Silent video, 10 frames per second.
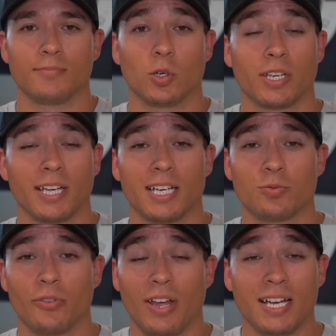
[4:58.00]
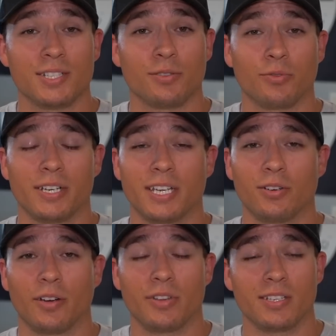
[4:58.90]
Okay guys, well that is the
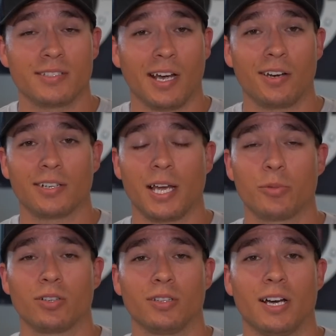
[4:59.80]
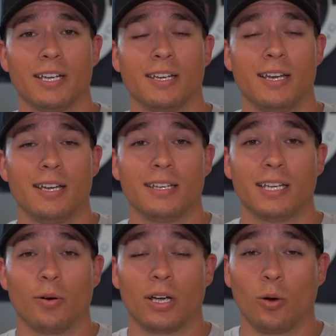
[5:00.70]
rundown of the entire chemical line.
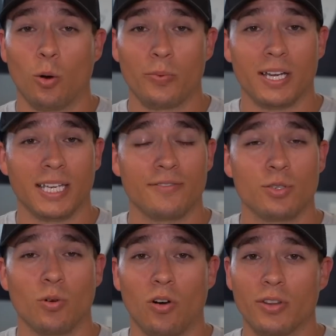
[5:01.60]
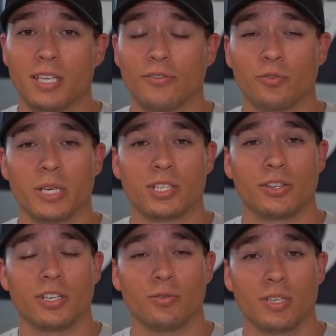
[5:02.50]
Now I hope that gives you all the
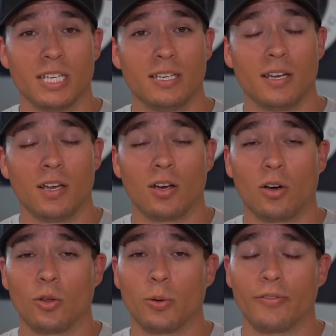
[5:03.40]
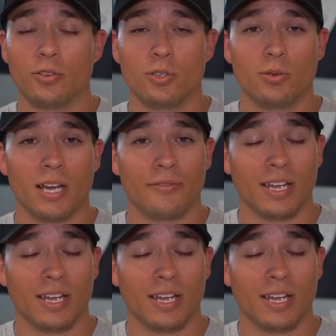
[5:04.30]
information that you need, although if you do have